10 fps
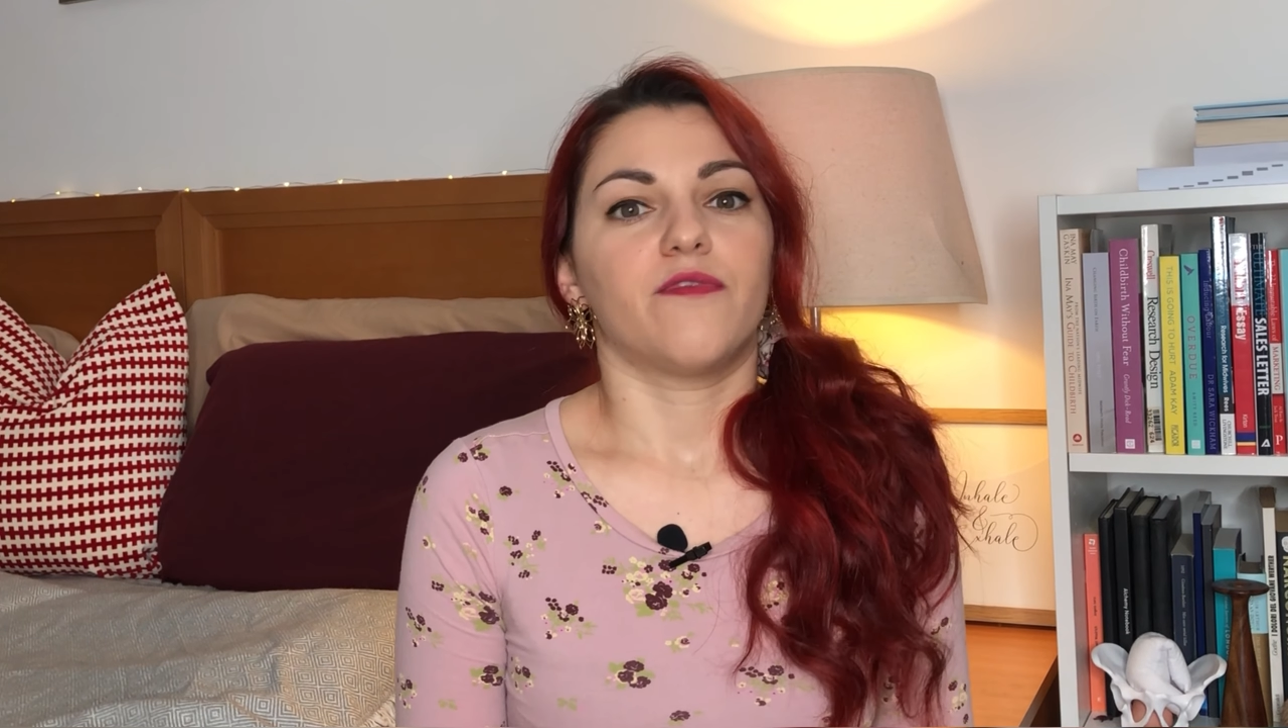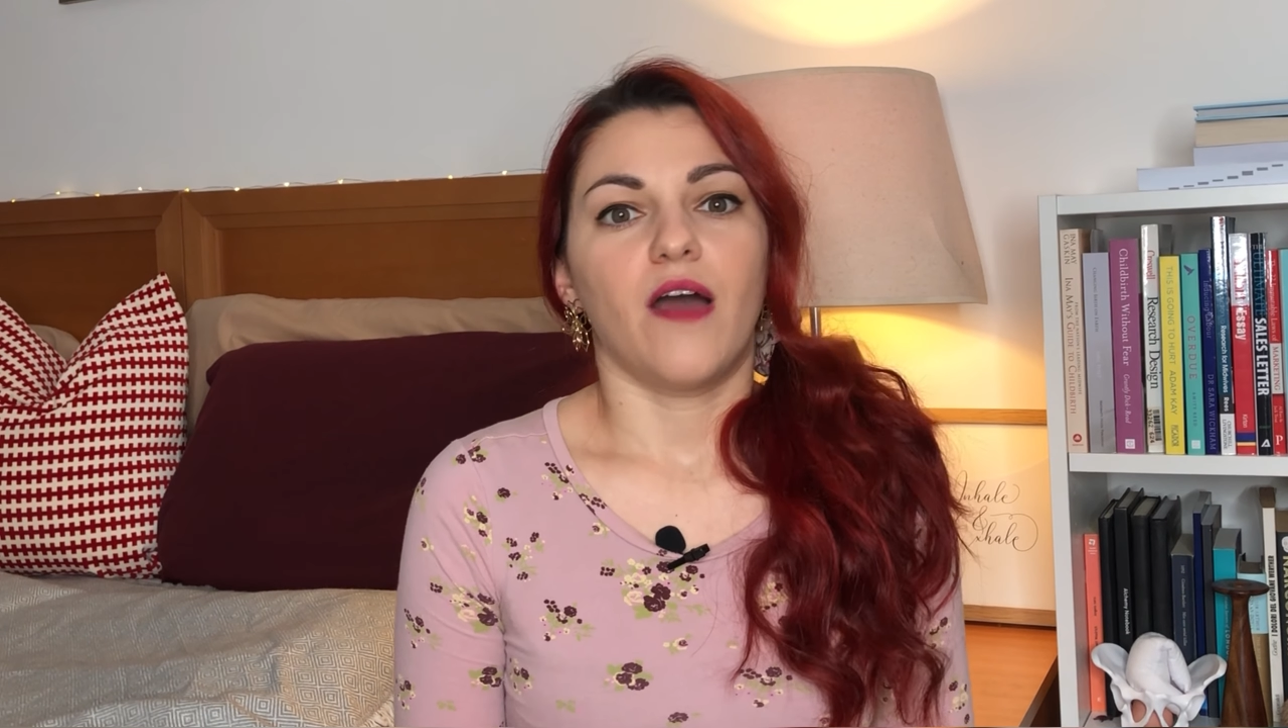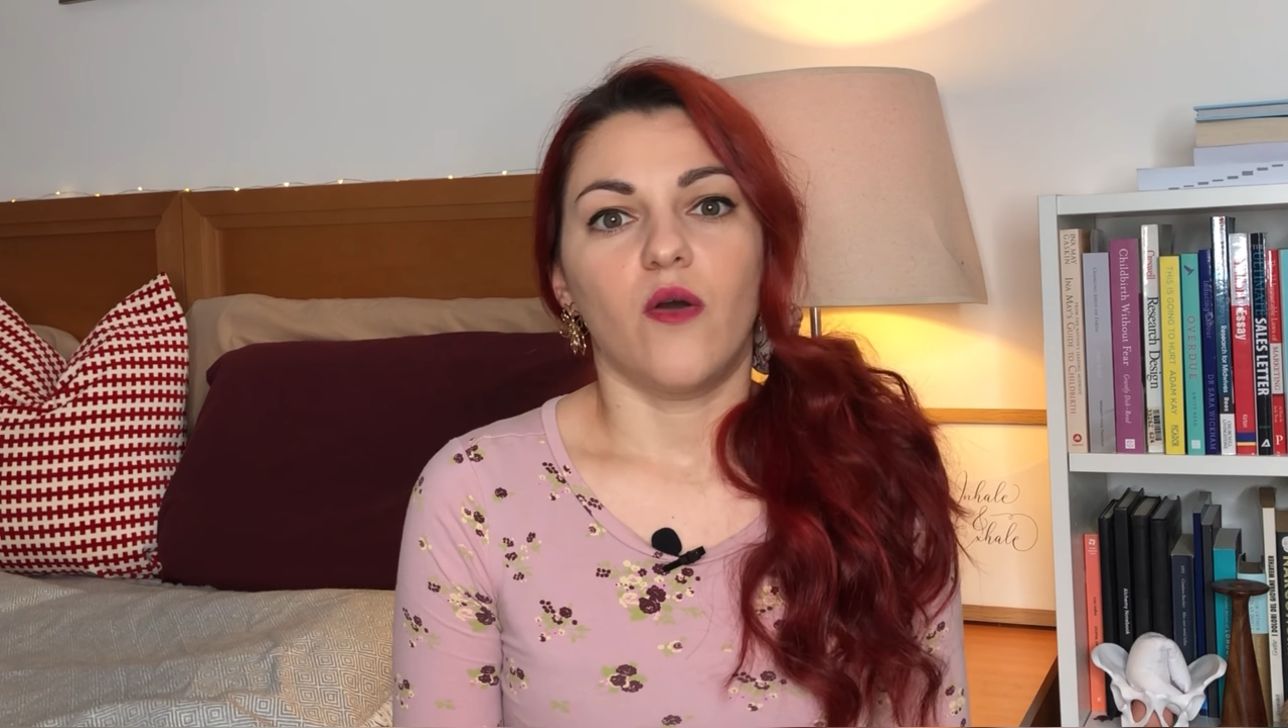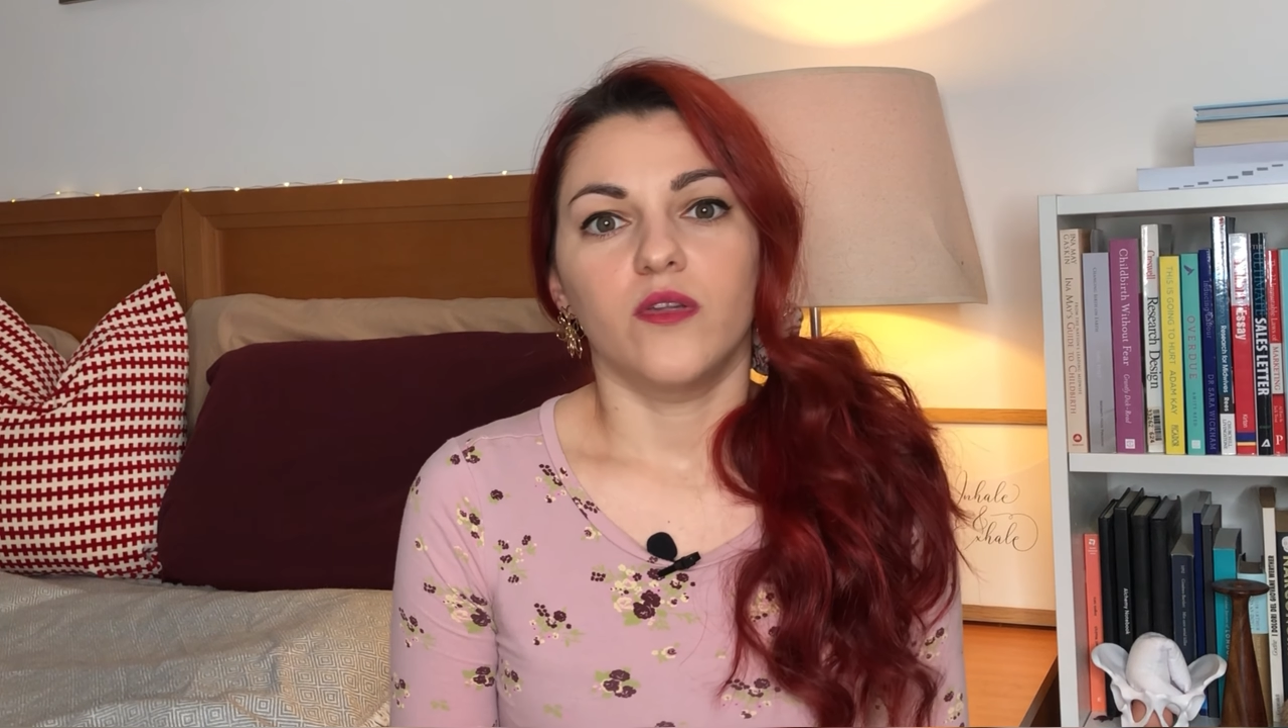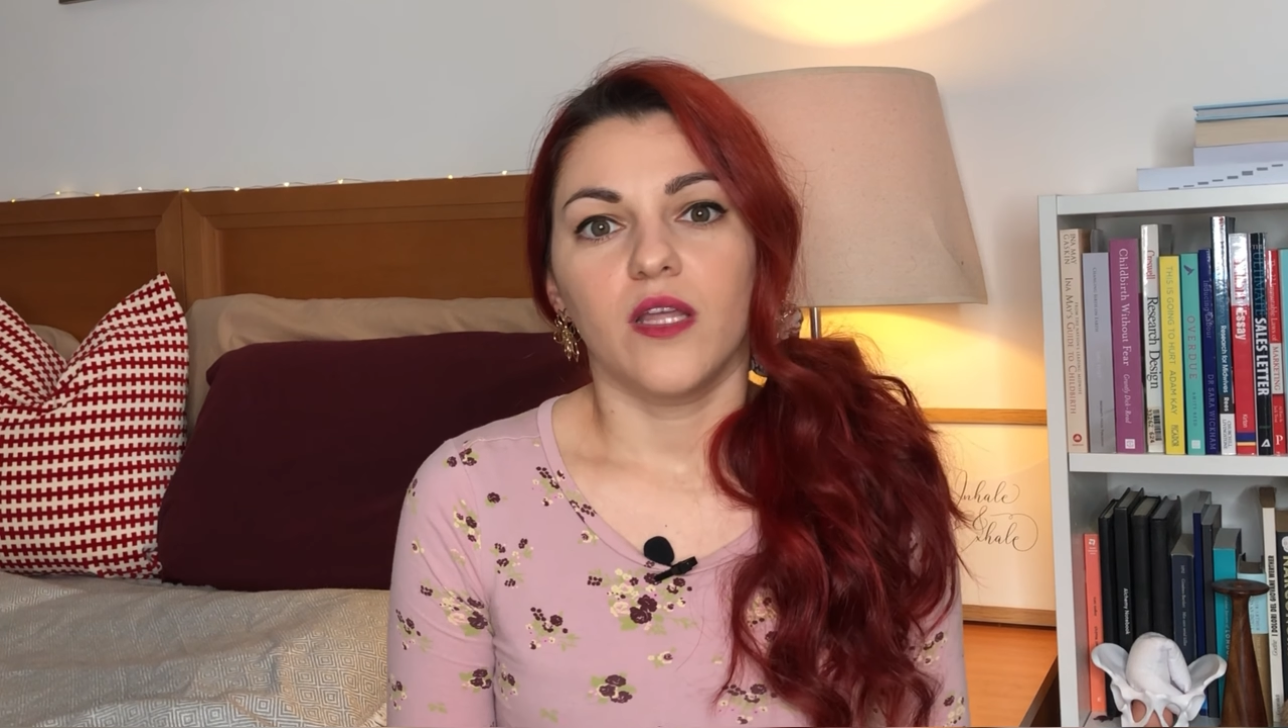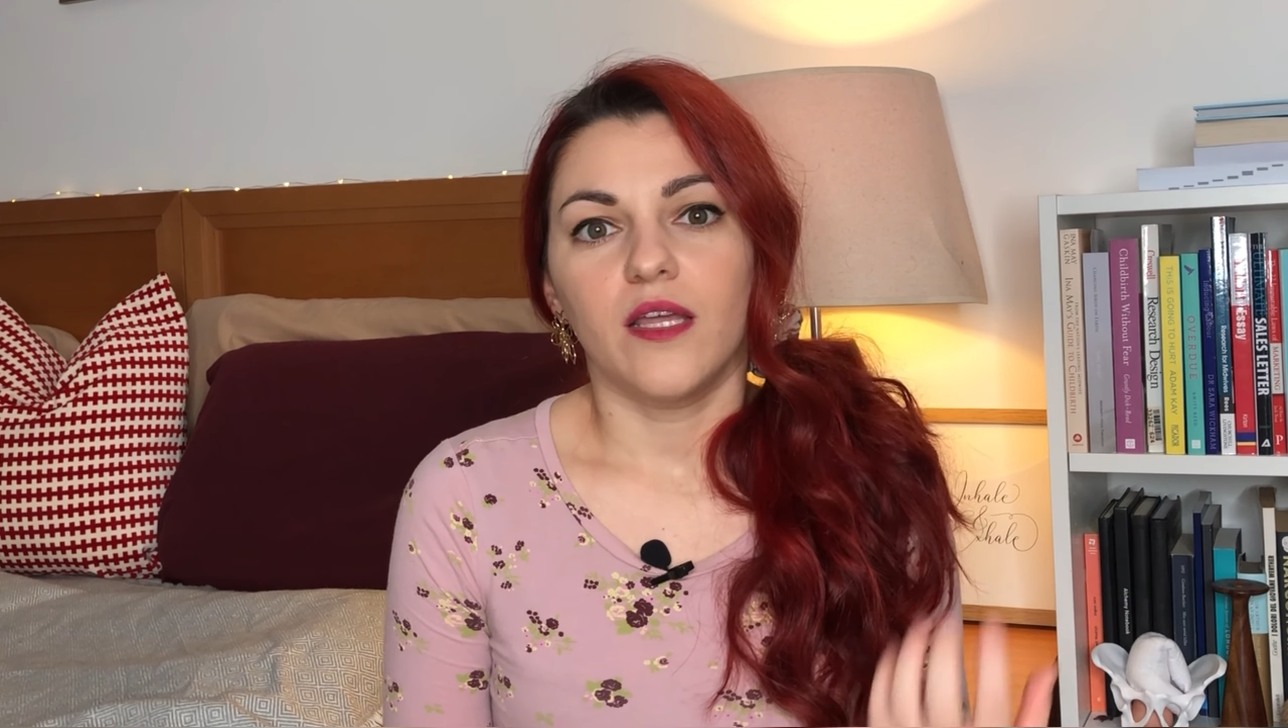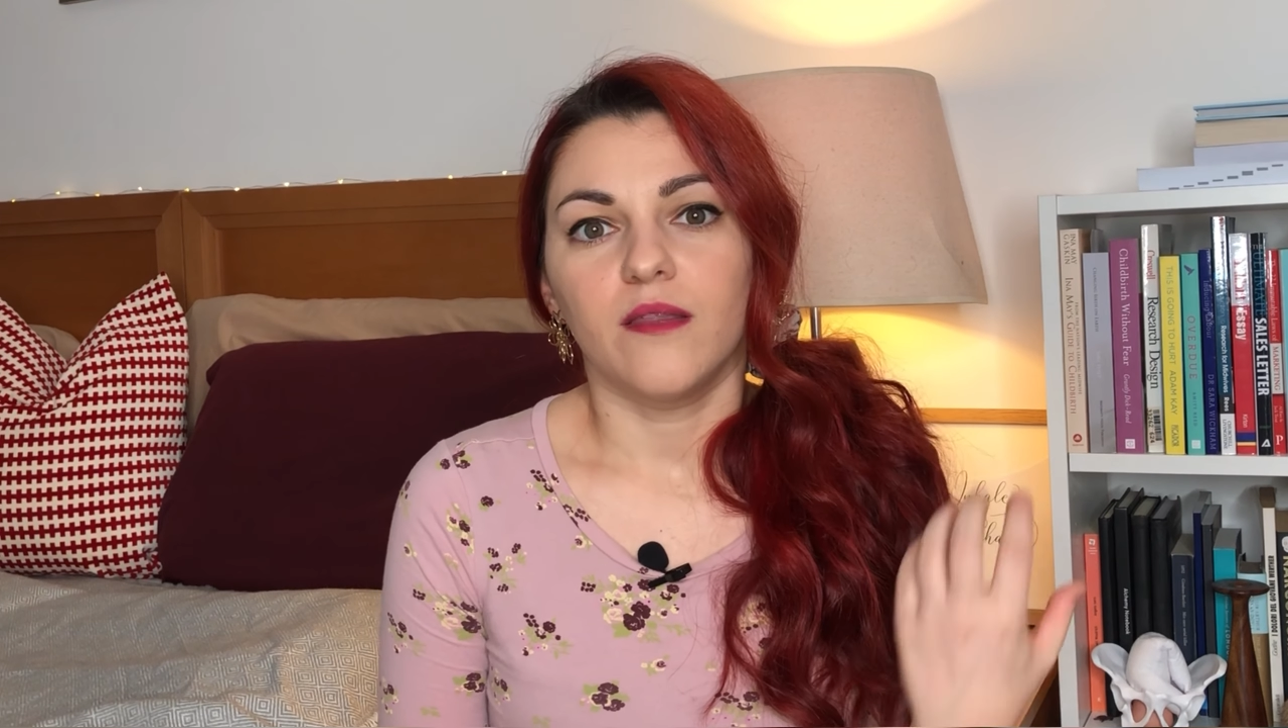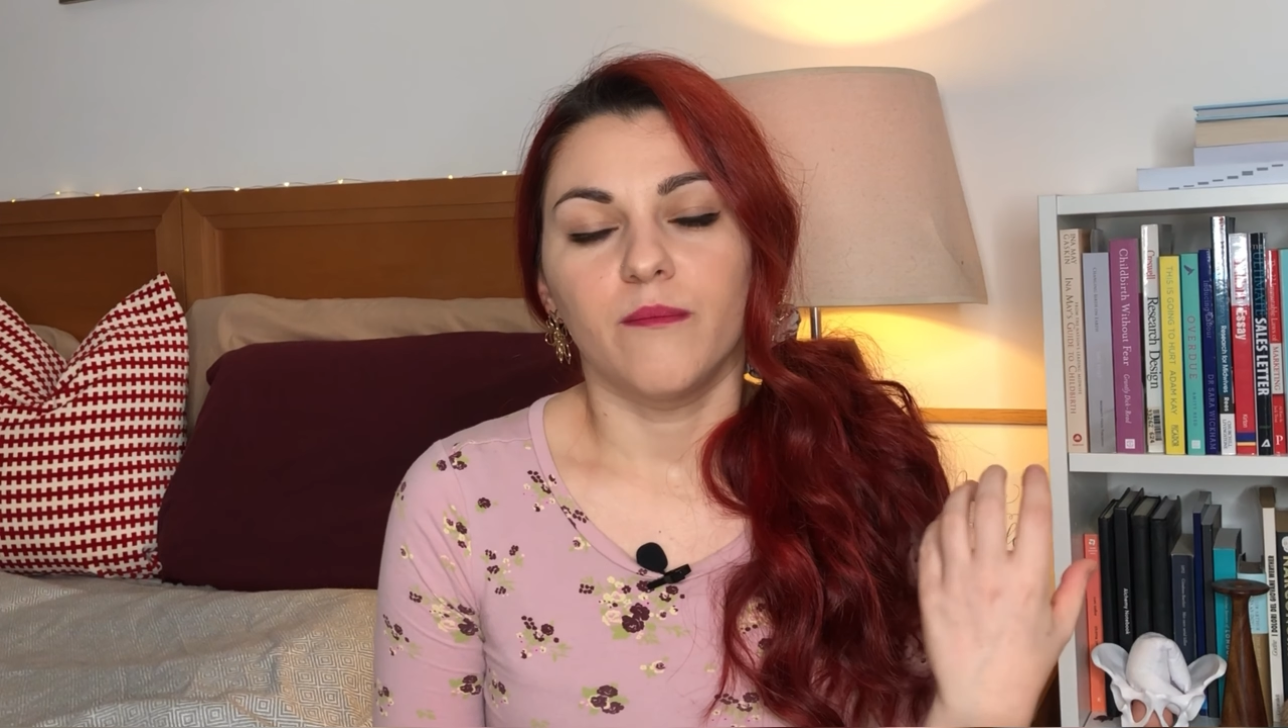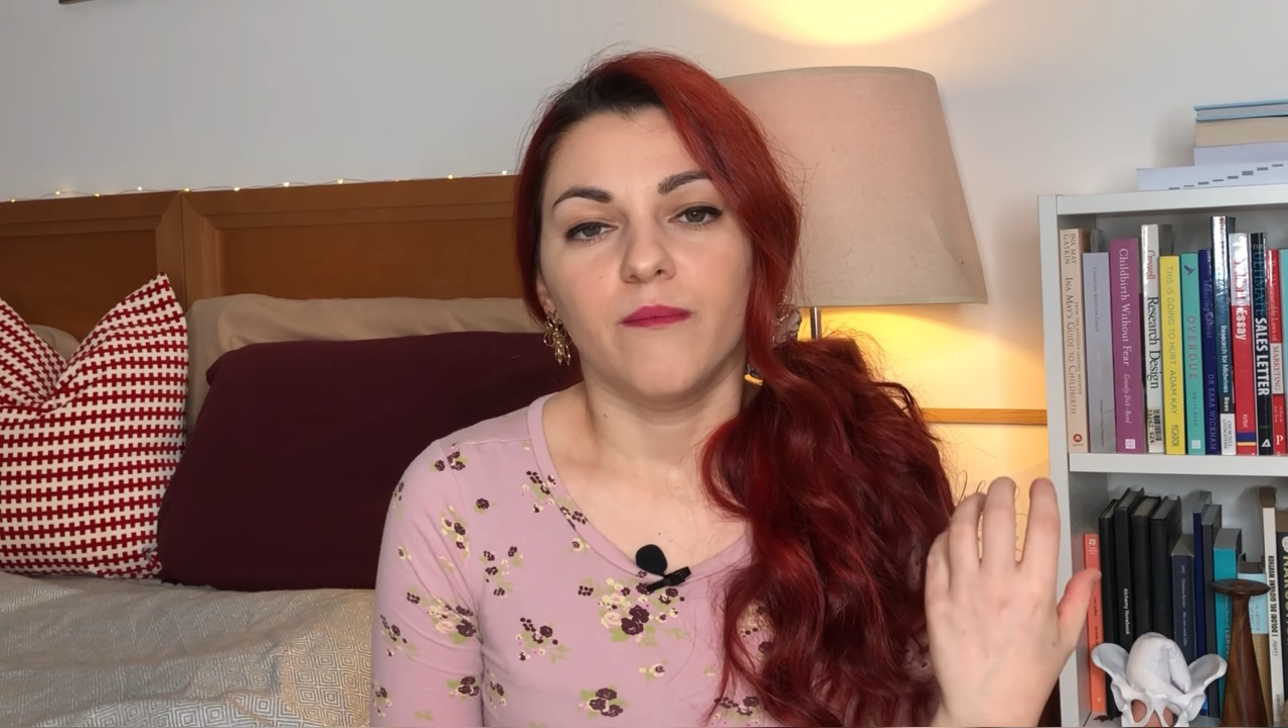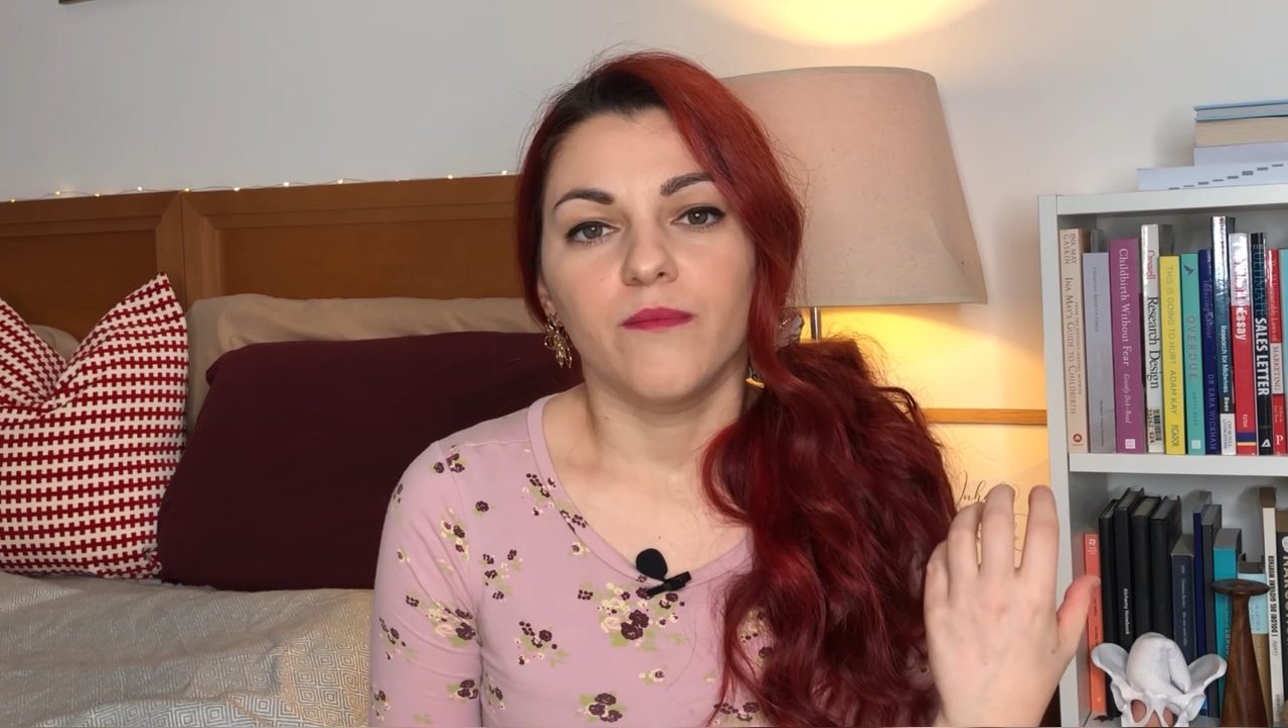found
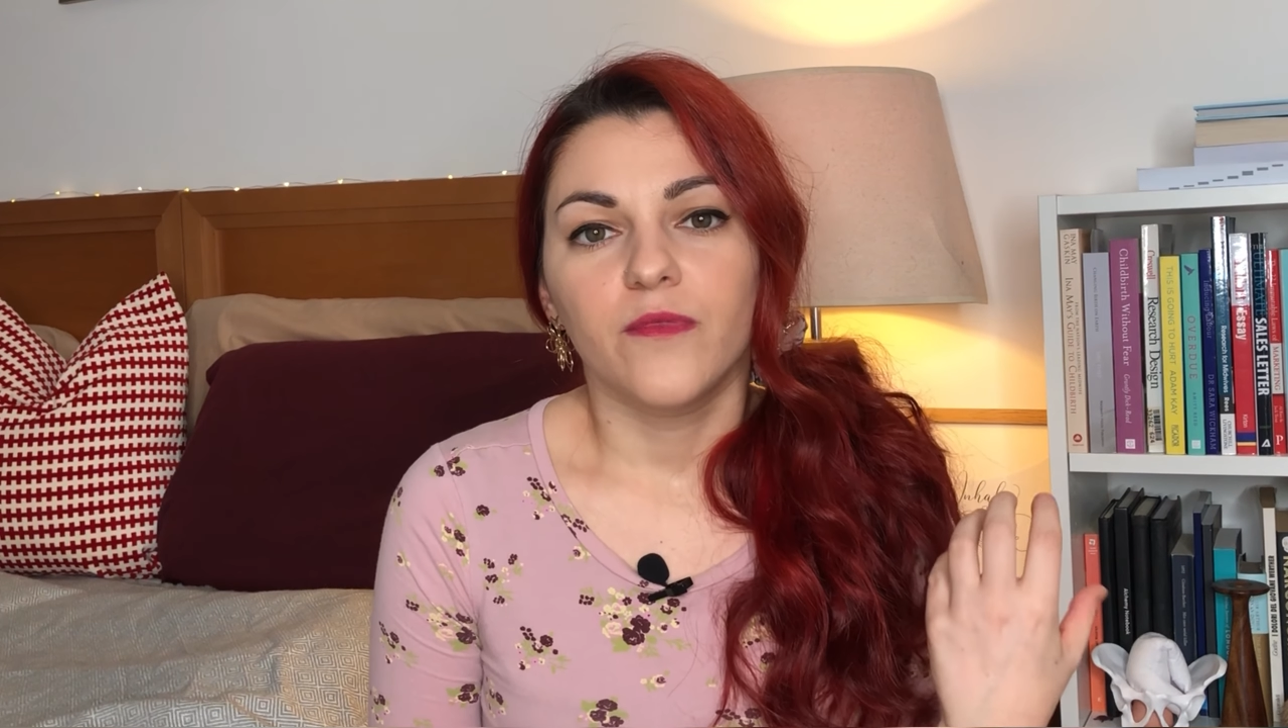in